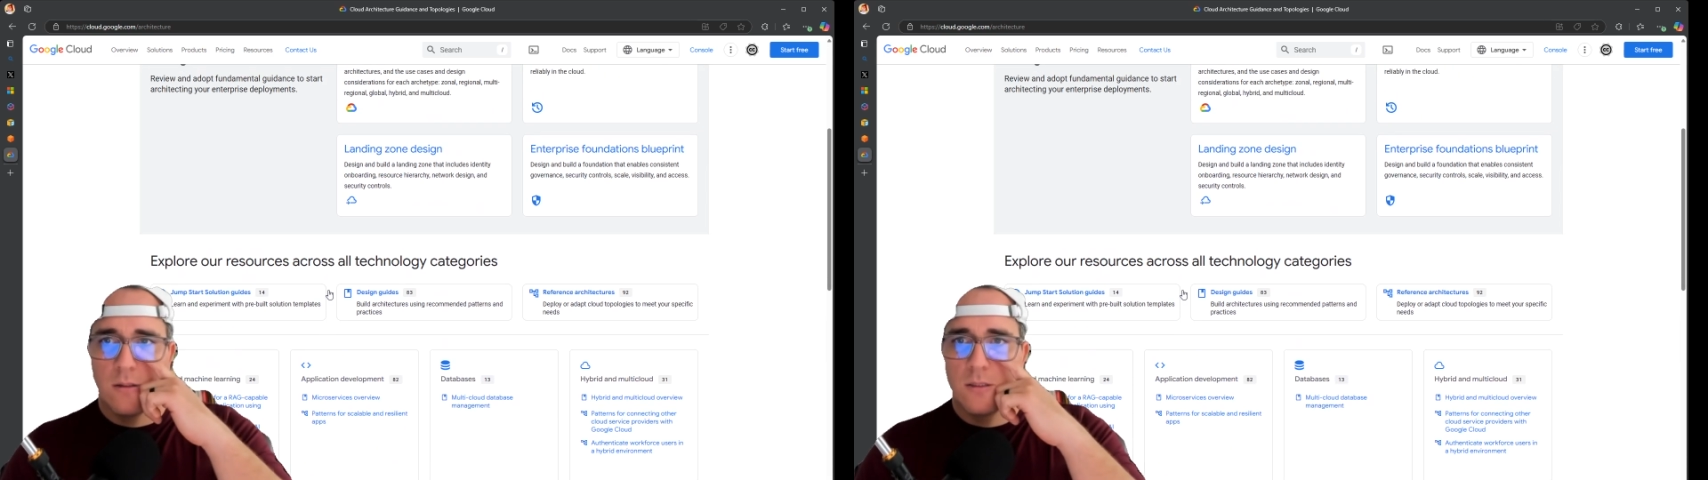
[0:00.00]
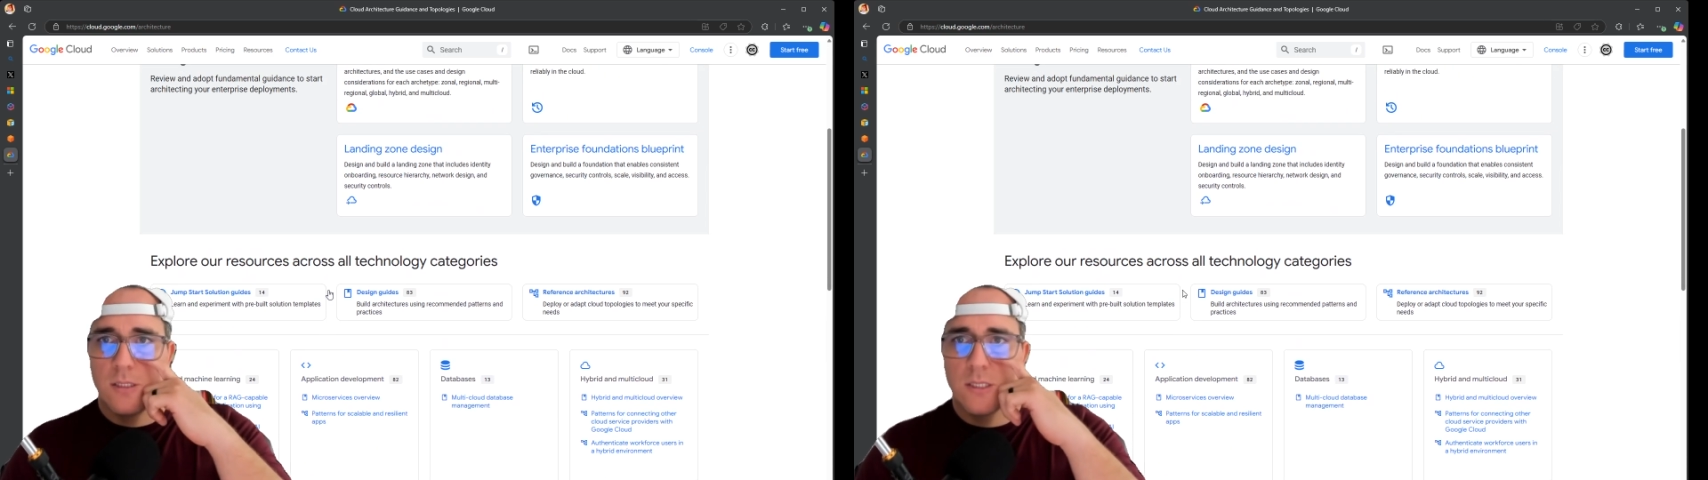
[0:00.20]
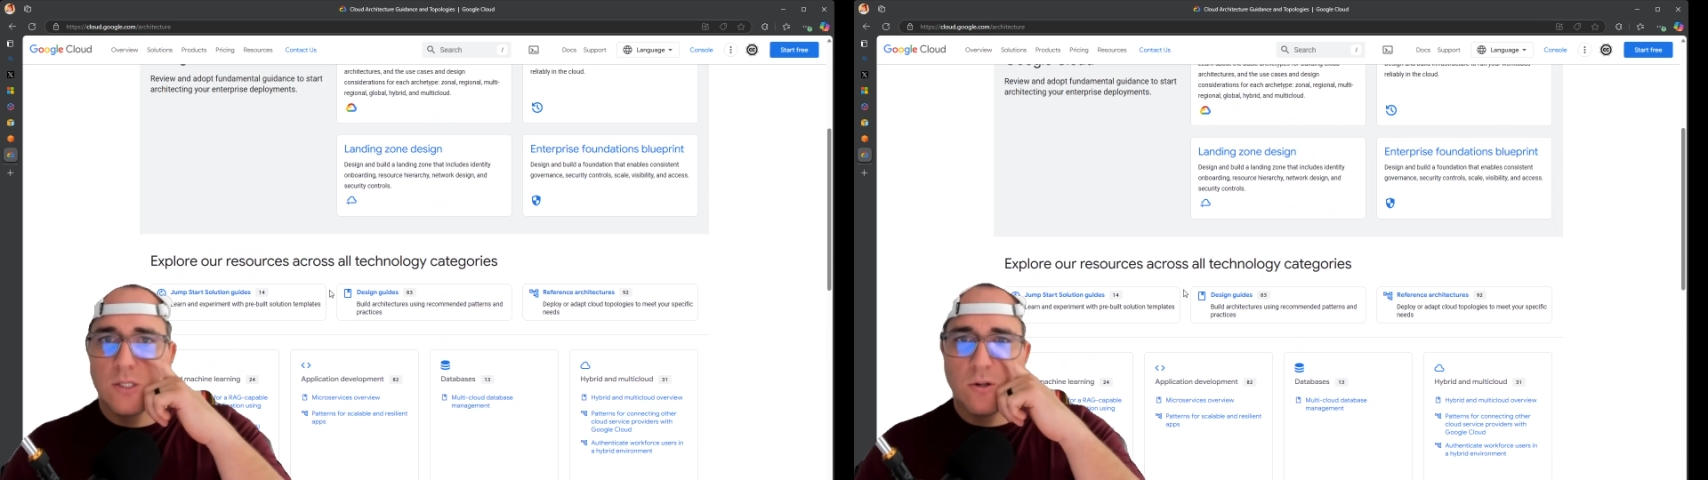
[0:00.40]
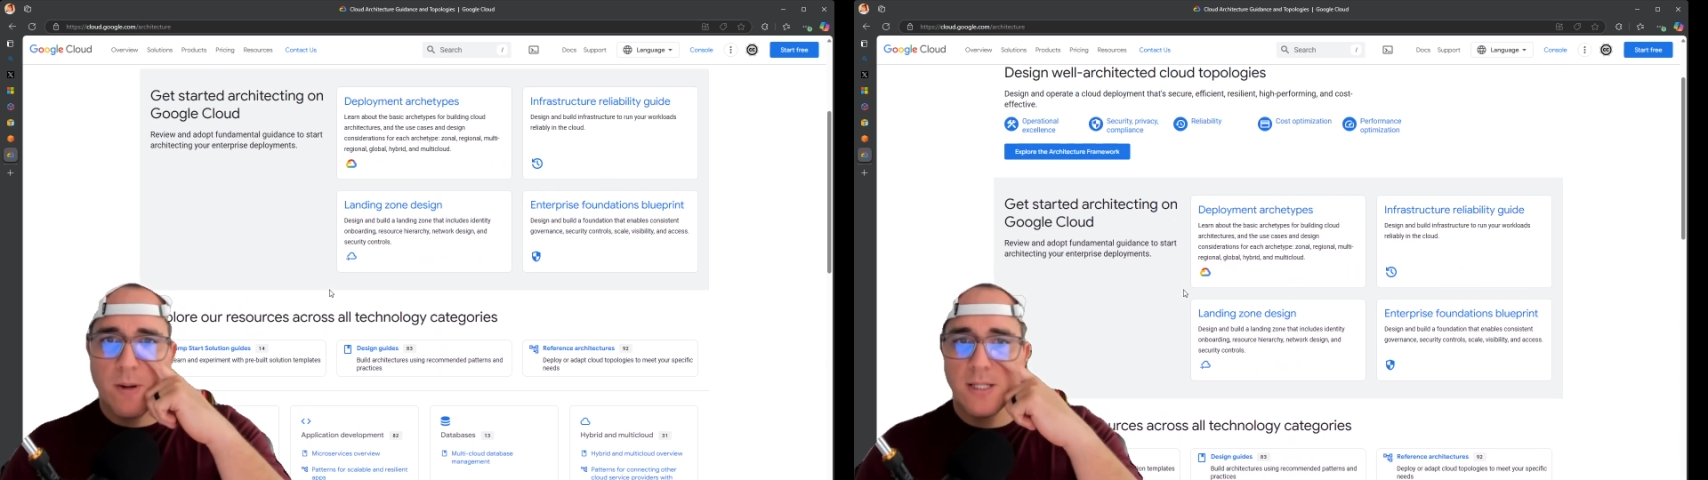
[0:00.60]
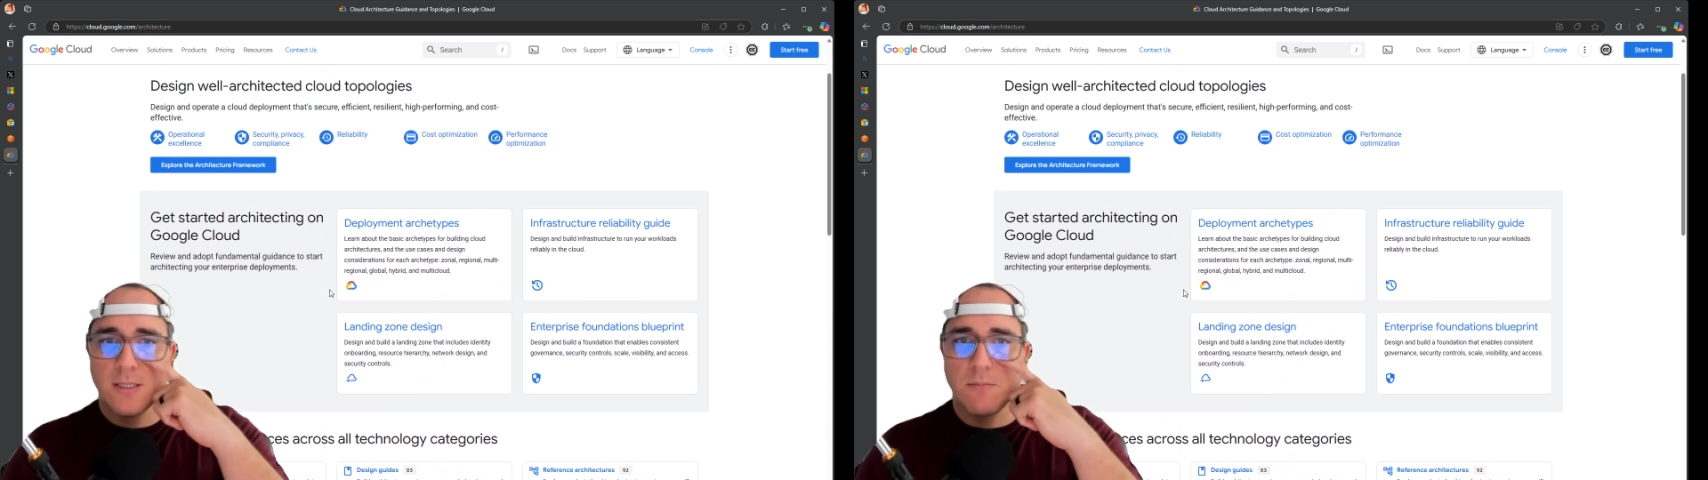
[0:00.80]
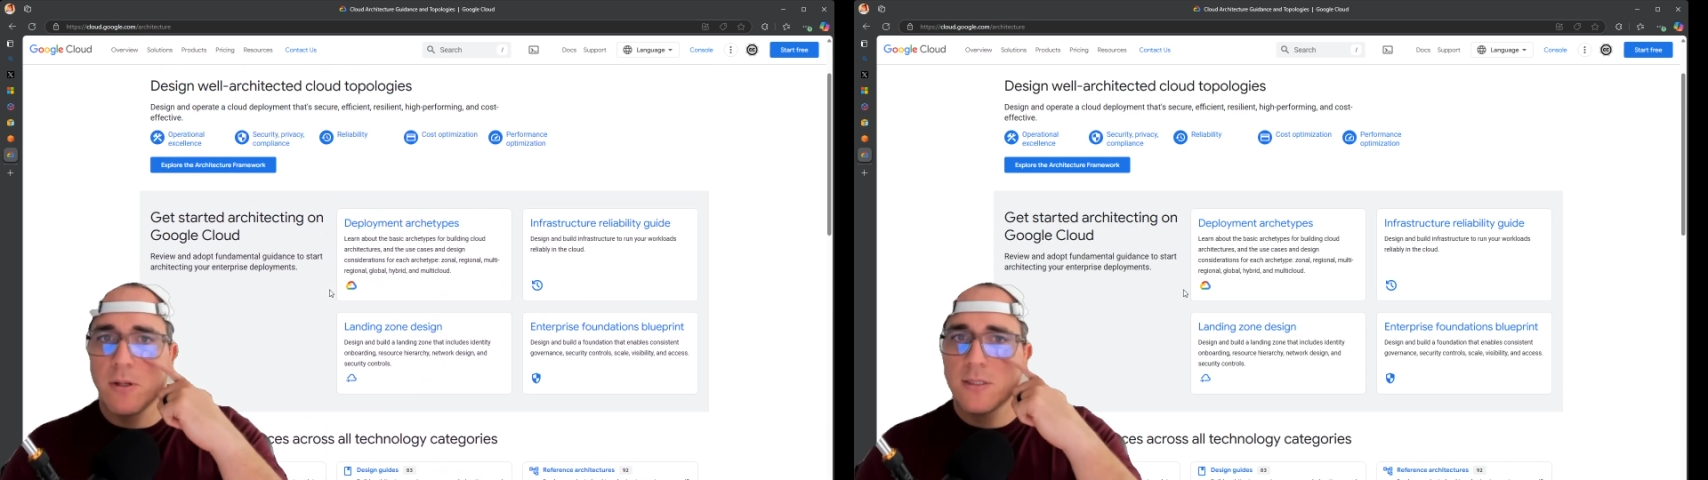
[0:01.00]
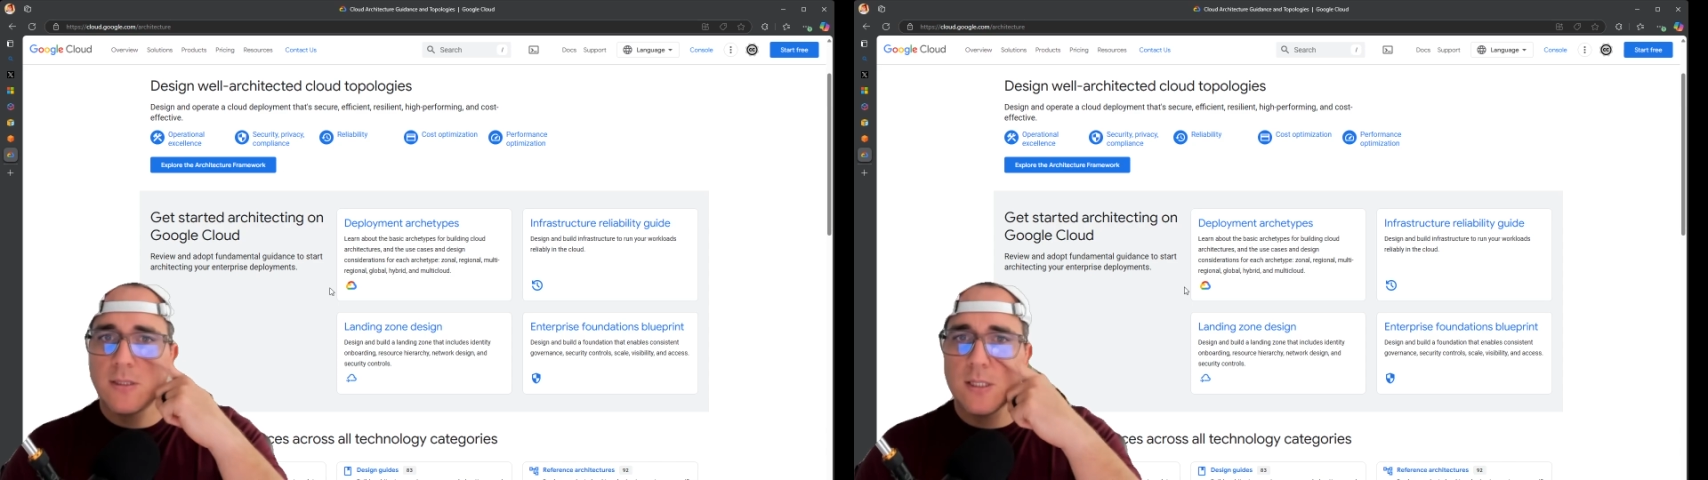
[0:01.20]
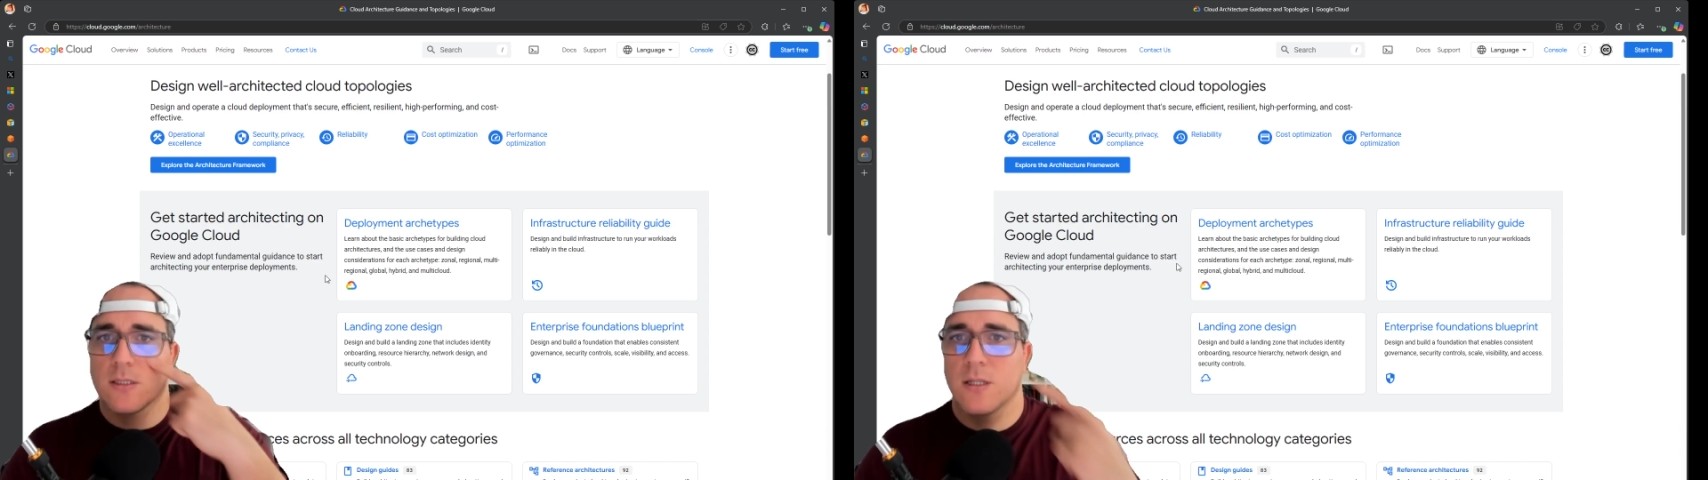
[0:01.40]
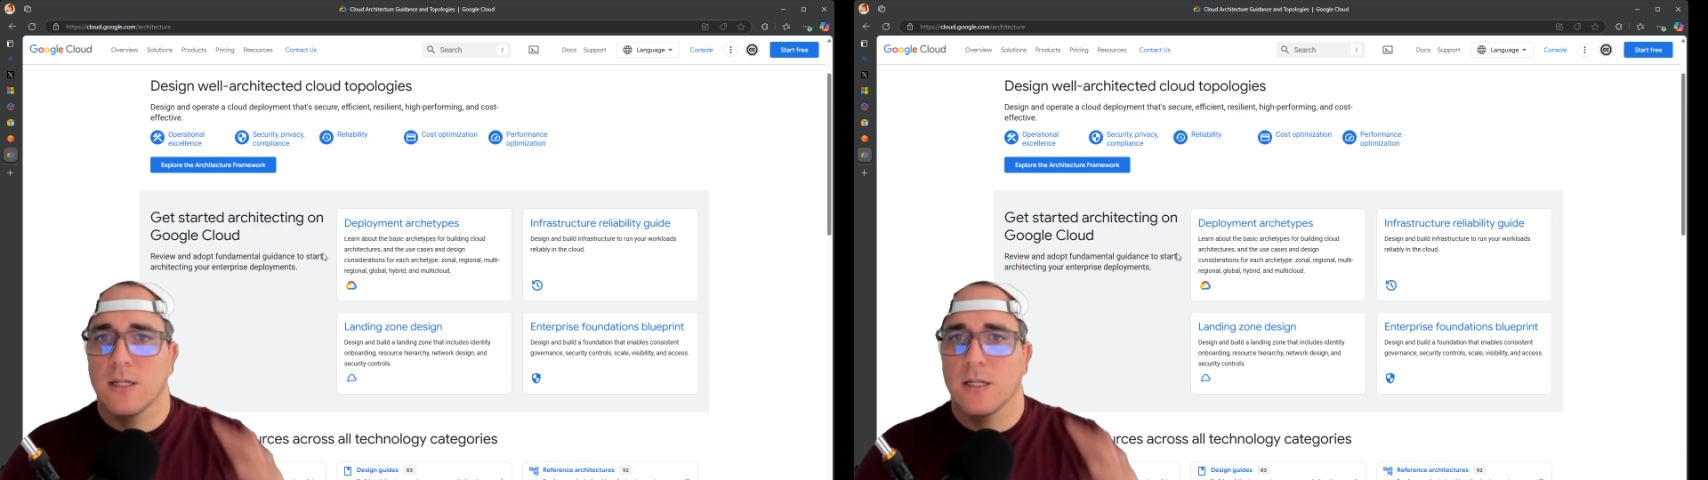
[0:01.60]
It look very simplistic